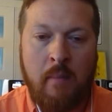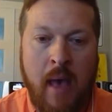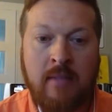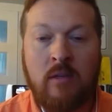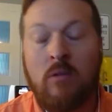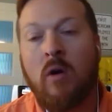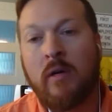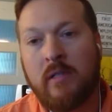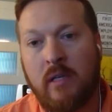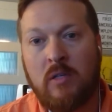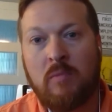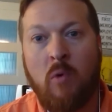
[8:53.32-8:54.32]
as
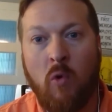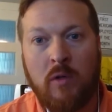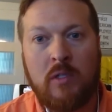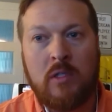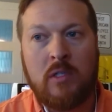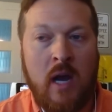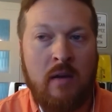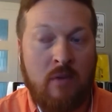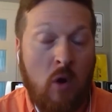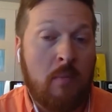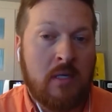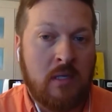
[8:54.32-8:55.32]
long as it supports
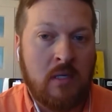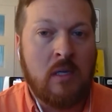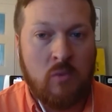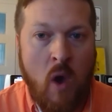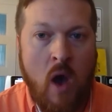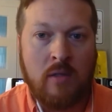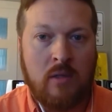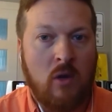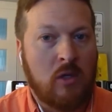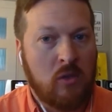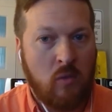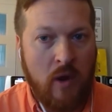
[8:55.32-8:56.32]
kind of our business as well,
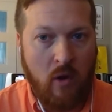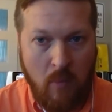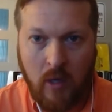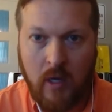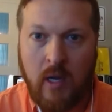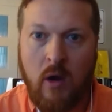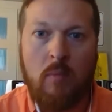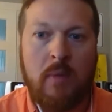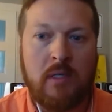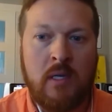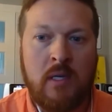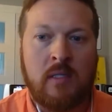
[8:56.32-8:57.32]
as long as we are marketing
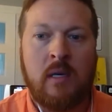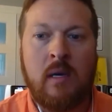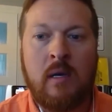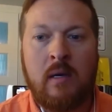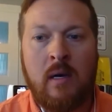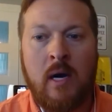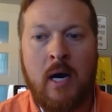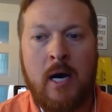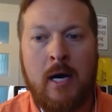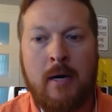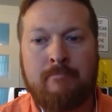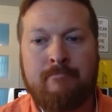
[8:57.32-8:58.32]
our business,
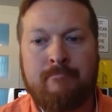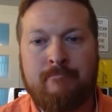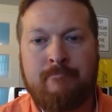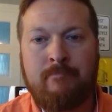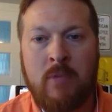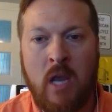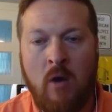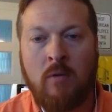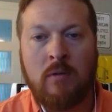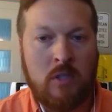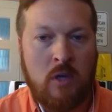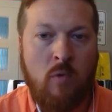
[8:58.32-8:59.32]
and
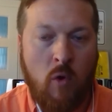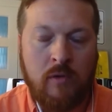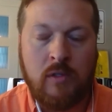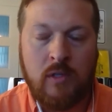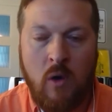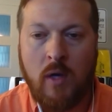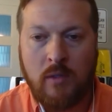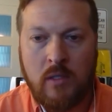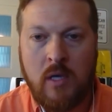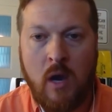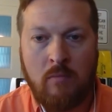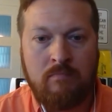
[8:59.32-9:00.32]
so forth and so
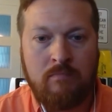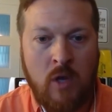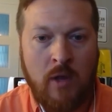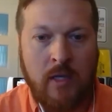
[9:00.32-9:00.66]
on. So